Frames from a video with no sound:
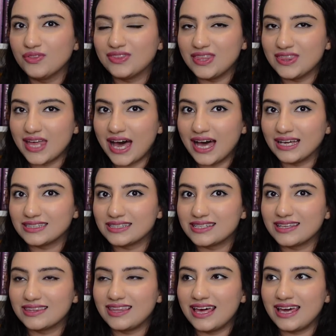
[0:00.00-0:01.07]
than that,
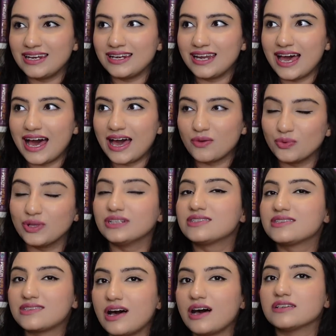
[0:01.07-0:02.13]
then I will
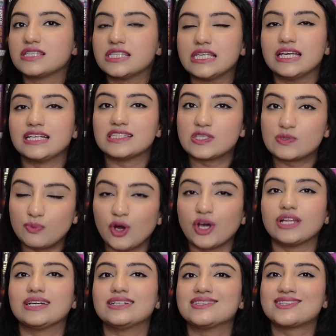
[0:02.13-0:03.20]
start seeing
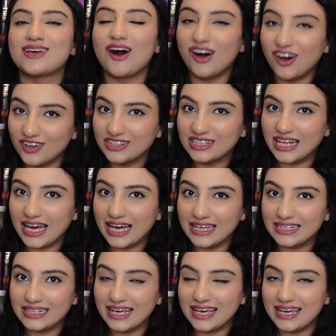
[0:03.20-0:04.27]
spoilers
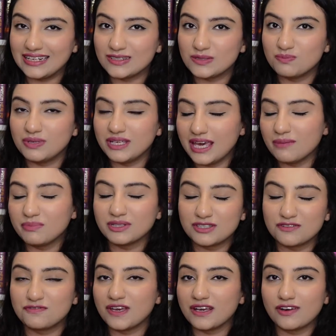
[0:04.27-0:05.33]
online and be able
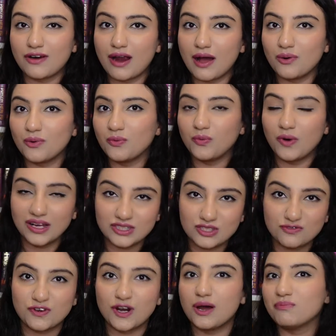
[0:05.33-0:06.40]
to figure out what it's
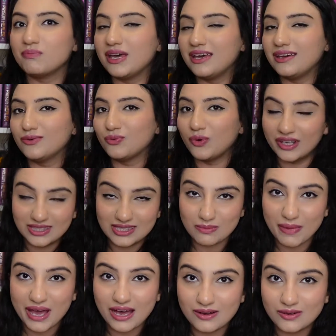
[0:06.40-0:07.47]
from and what it's
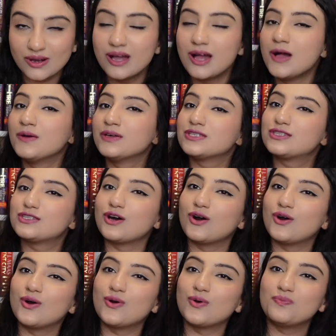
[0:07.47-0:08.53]
about.
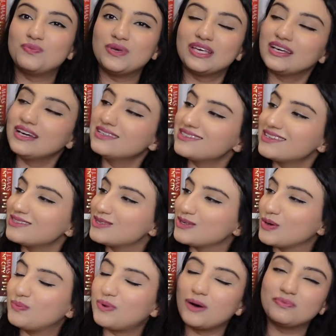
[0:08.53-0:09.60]
So because it's
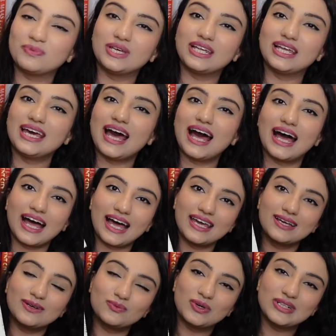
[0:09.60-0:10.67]
so popular,
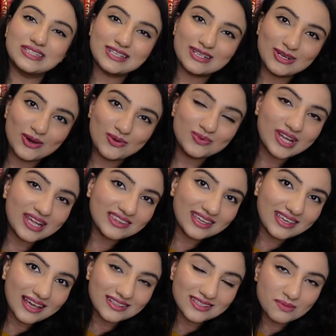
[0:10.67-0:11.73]
I want to know
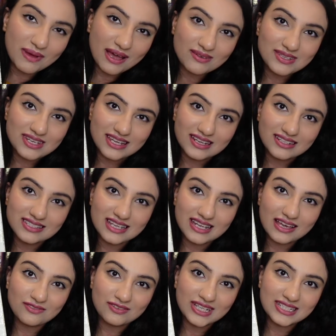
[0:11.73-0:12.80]
nothing else about it until
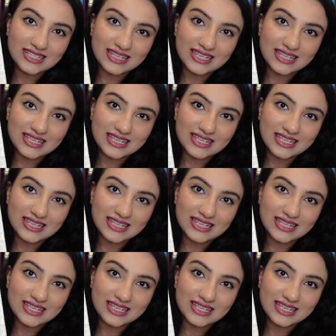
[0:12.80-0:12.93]
I read